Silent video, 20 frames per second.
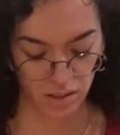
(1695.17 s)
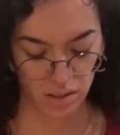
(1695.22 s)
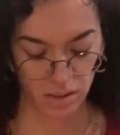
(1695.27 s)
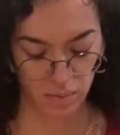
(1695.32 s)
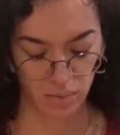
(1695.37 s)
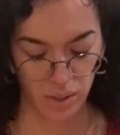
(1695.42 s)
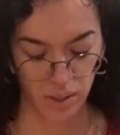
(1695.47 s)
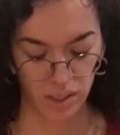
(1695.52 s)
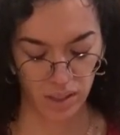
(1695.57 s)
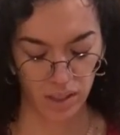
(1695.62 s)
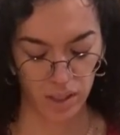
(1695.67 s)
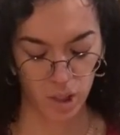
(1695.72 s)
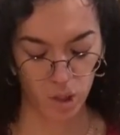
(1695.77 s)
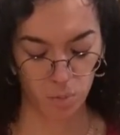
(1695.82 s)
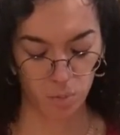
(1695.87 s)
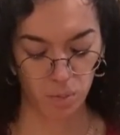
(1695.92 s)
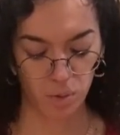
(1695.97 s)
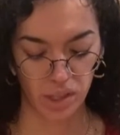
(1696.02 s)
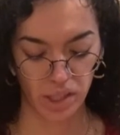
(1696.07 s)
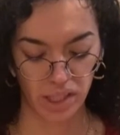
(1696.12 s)
Coming
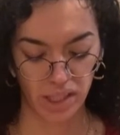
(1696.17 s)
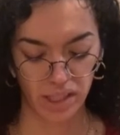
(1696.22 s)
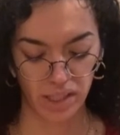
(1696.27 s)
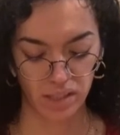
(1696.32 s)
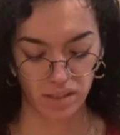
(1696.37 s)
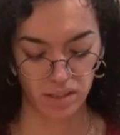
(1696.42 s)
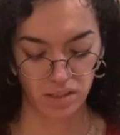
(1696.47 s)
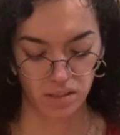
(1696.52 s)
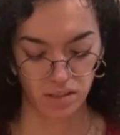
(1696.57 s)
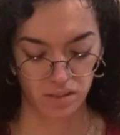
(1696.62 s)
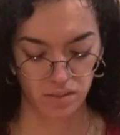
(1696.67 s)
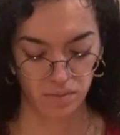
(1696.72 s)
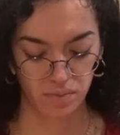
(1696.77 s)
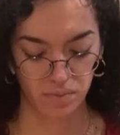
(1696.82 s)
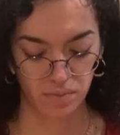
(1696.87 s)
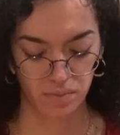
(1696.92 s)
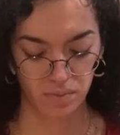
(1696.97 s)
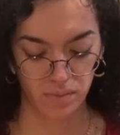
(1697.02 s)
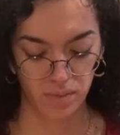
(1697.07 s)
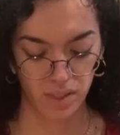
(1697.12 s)
upright.
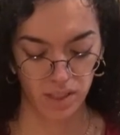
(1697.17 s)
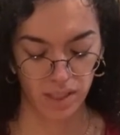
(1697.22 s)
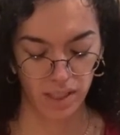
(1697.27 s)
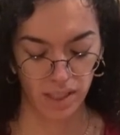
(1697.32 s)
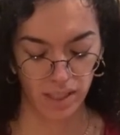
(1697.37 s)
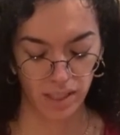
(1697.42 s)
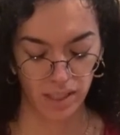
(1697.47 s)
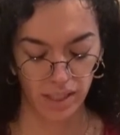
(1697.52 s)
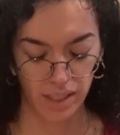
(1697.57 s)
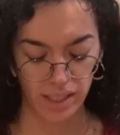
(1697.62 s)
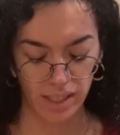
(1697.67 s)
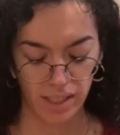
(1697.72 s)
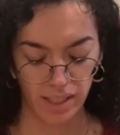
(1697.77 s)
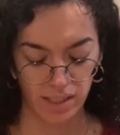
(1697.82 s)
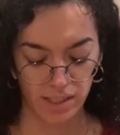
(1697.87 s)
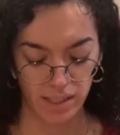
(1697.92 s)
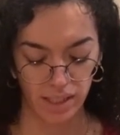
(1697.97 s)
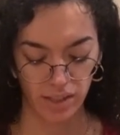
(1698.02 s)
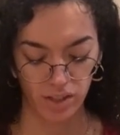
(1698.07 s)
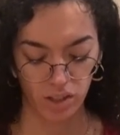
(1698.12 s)
Taking the
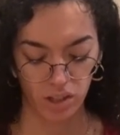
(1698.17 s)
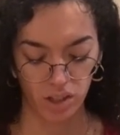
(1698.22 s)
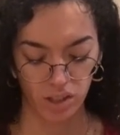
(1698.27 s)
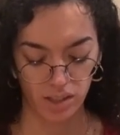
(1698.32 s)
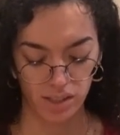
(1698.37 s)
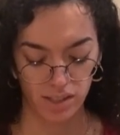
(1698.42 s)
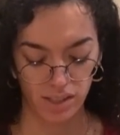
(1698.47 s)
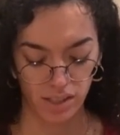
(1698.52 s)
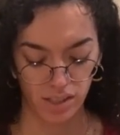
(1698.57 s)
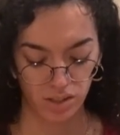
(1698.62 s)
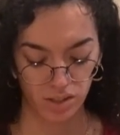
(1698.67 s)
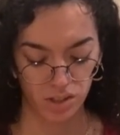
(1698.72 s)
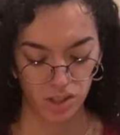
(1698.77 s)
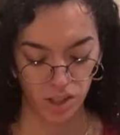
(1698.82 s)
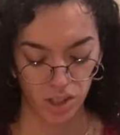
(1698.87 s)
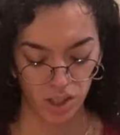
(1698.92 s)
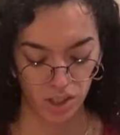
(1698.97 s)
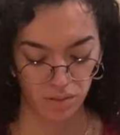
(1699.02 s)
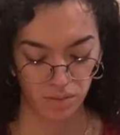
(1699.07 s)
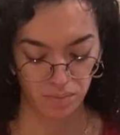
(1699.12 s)
hands at heart
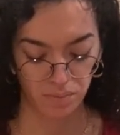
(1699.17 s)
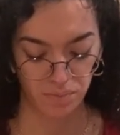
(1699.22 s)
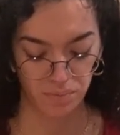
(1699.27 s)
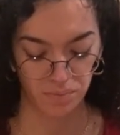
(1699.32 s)
center.